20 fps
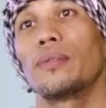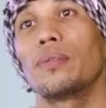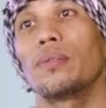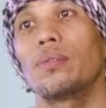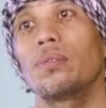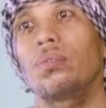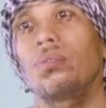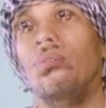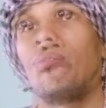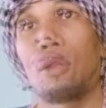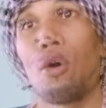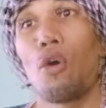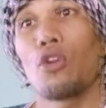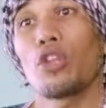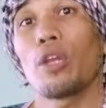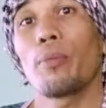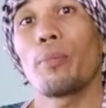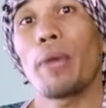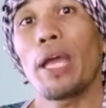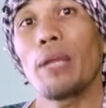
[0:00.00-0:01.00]
And on
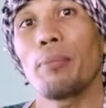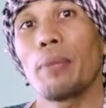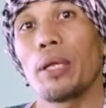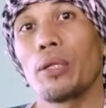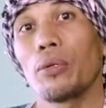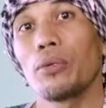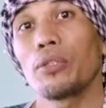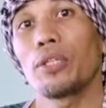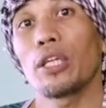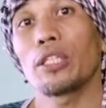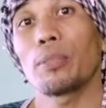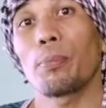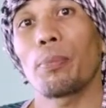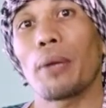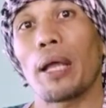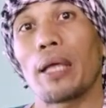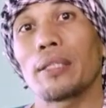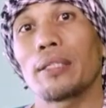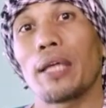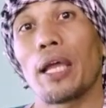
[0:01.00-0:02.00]
the main menu, just
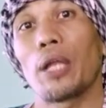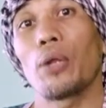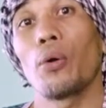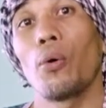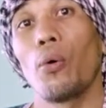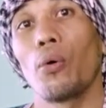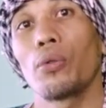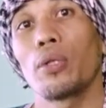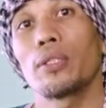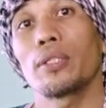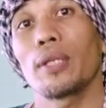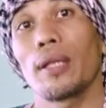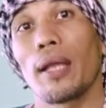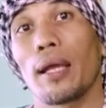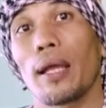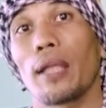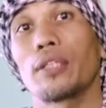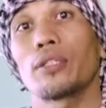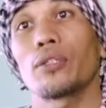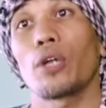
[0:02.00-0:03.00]
press and hold the
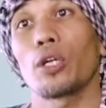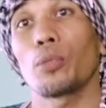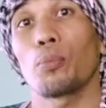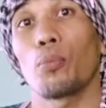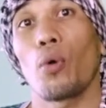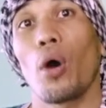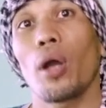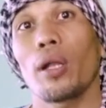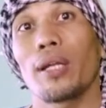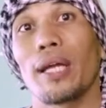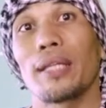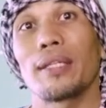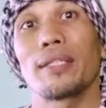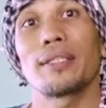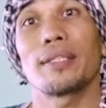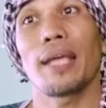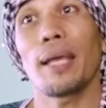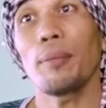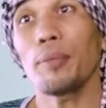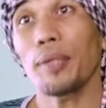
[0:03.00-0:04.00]
select start button at the
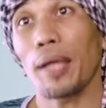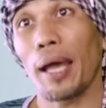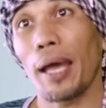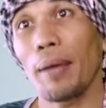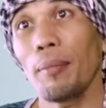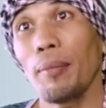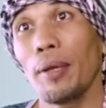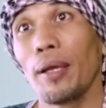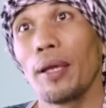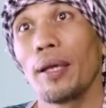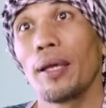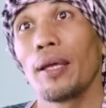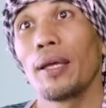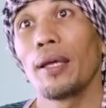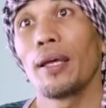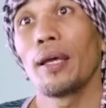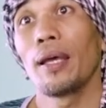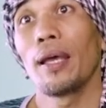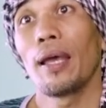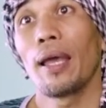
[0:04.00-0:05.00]
same time.
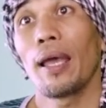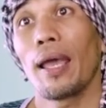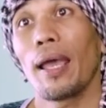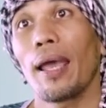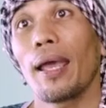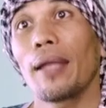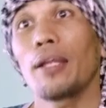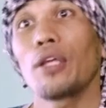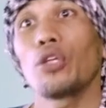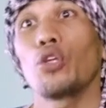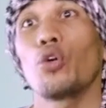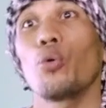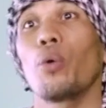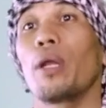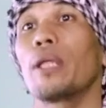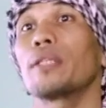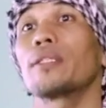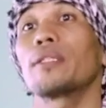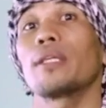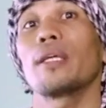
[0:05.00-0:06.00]
And you
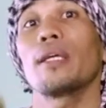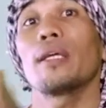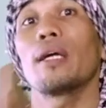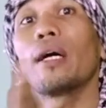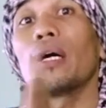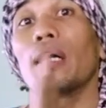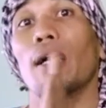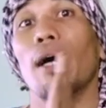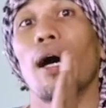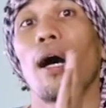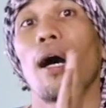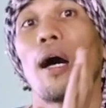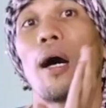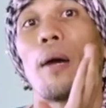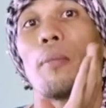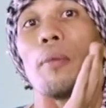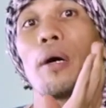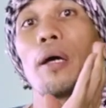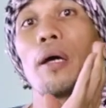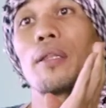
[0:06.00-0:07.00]
will see uh,
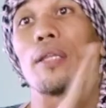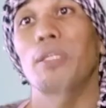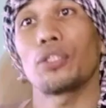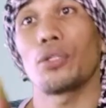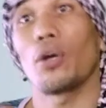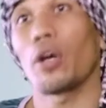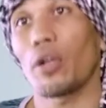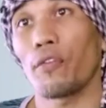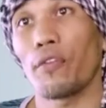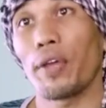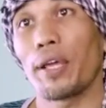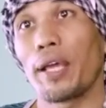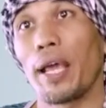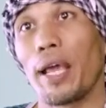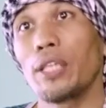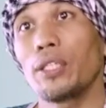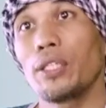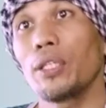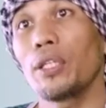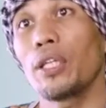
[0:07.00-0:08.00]
um, this
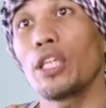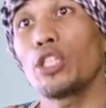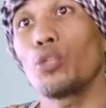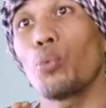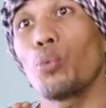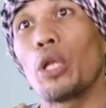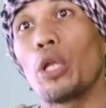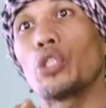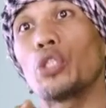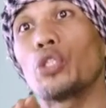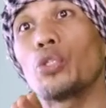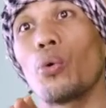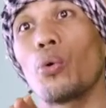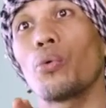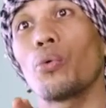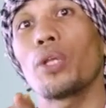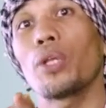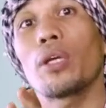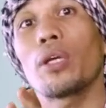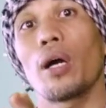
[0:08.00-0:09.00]
notification. This will
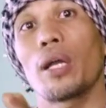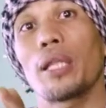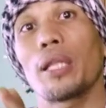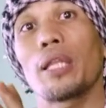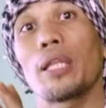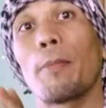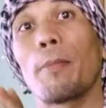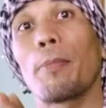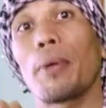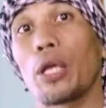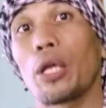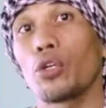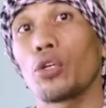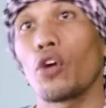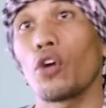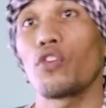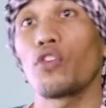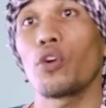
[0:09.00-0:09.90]
show the current temperature of your